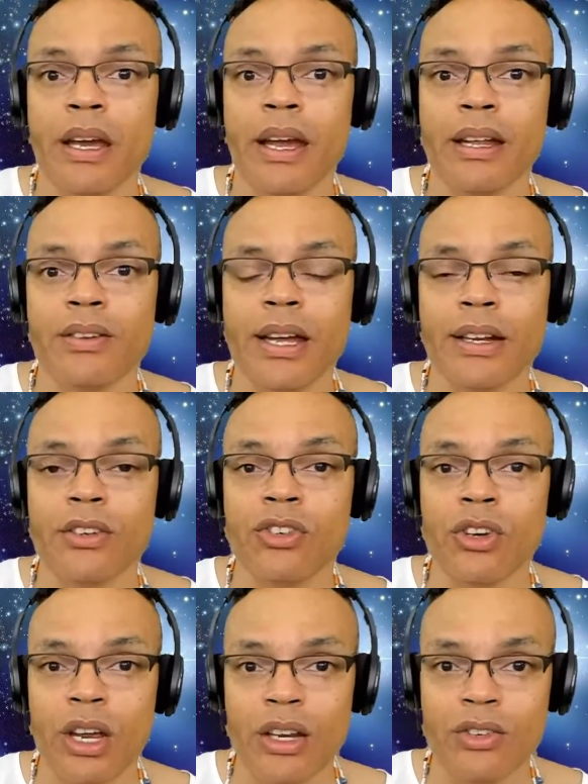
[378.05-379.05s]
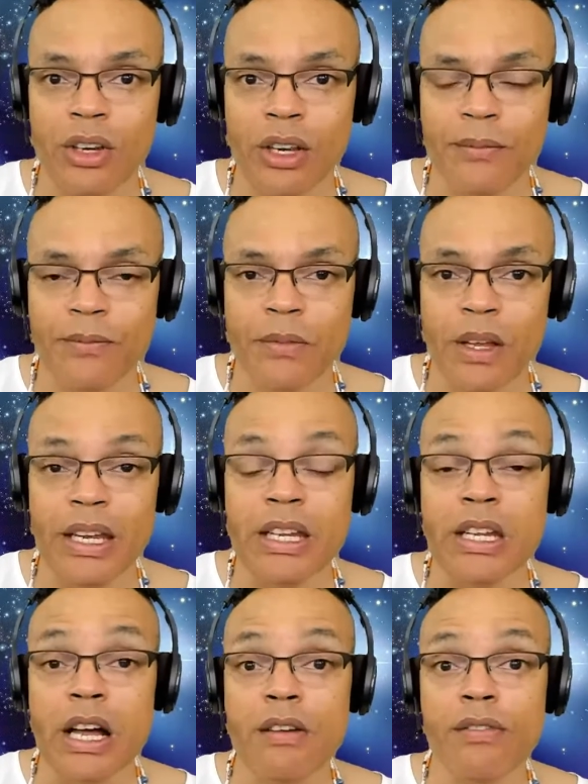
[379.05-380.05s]
It is not changing
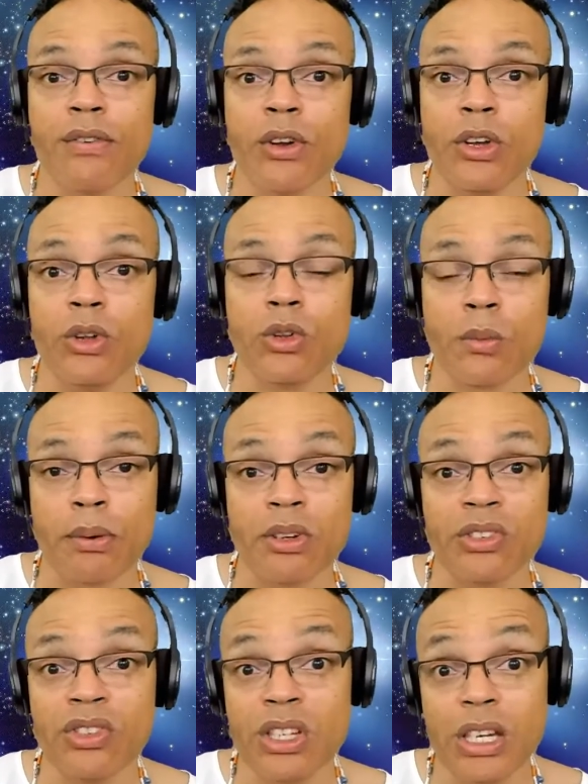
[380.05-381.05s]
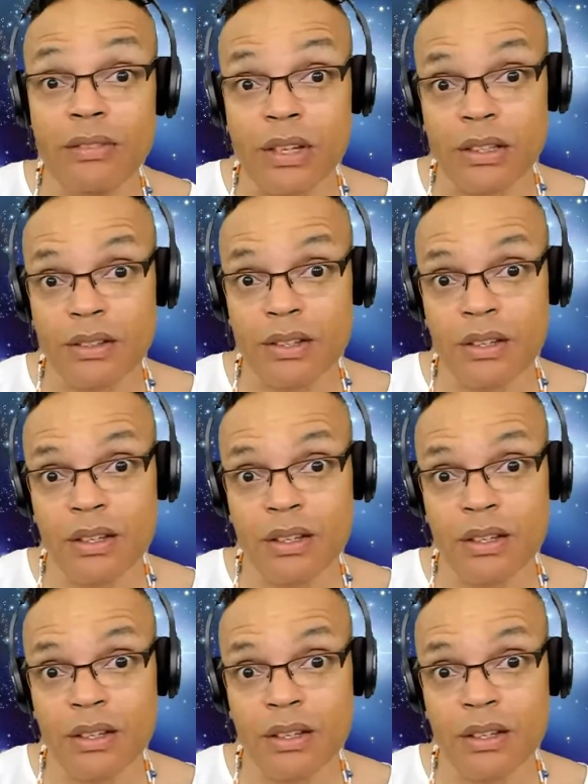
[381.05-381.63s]
enough for you to perceive it.